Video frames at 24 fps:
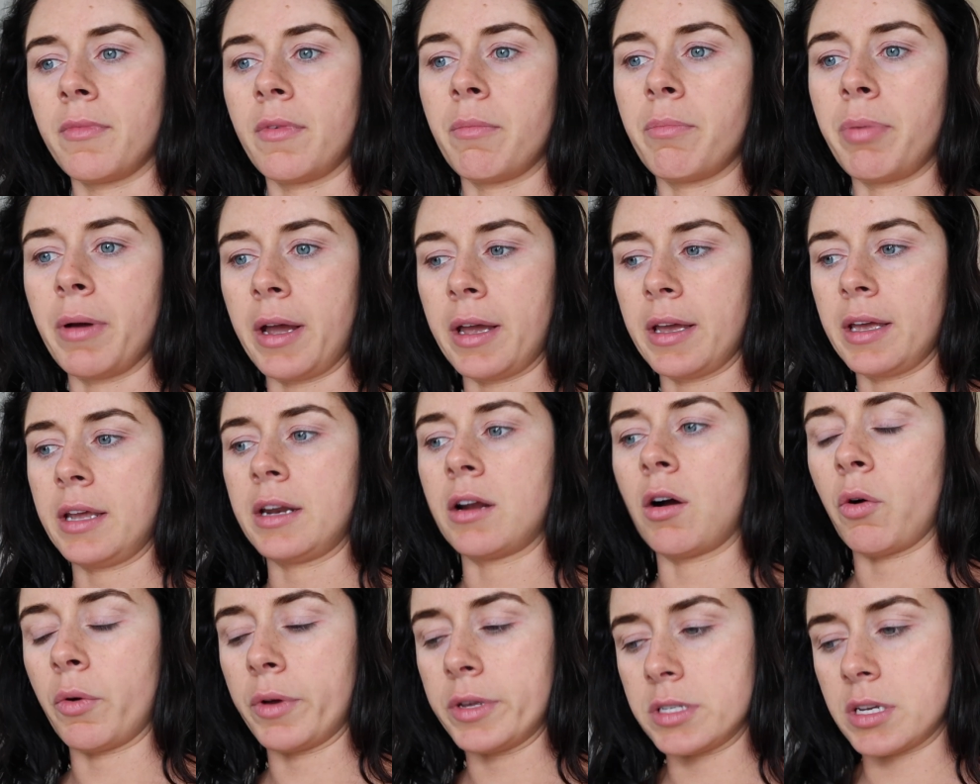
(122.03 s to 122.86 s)
But
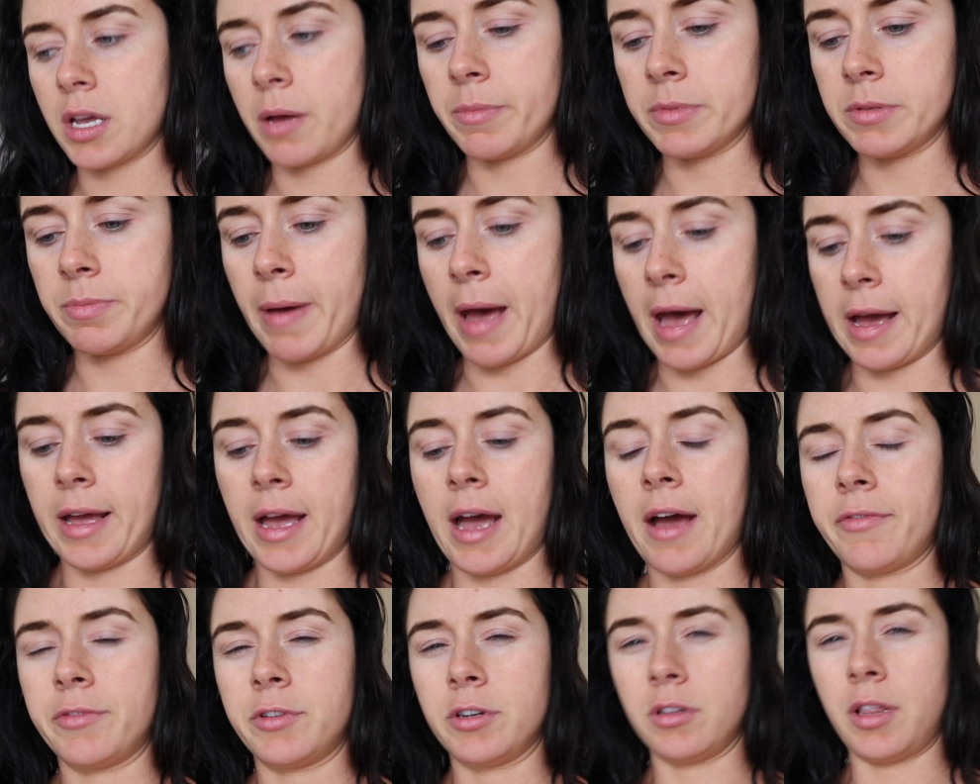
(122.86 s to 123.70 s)
it always comes back
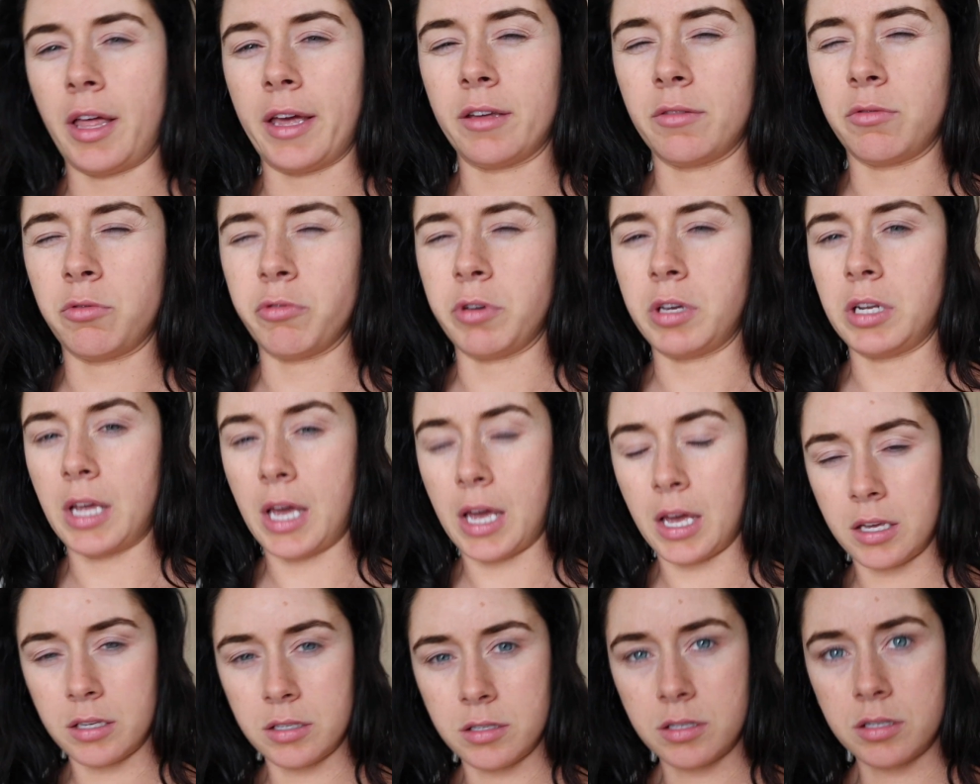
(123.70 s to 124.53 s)
after like three
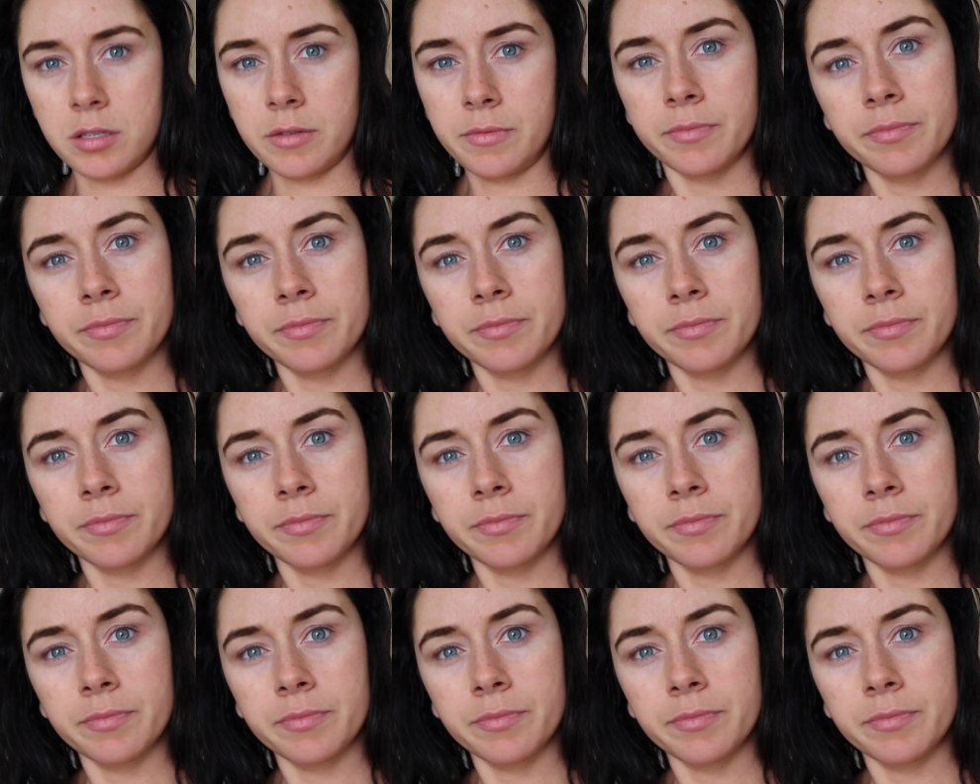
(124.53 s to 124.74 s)
days.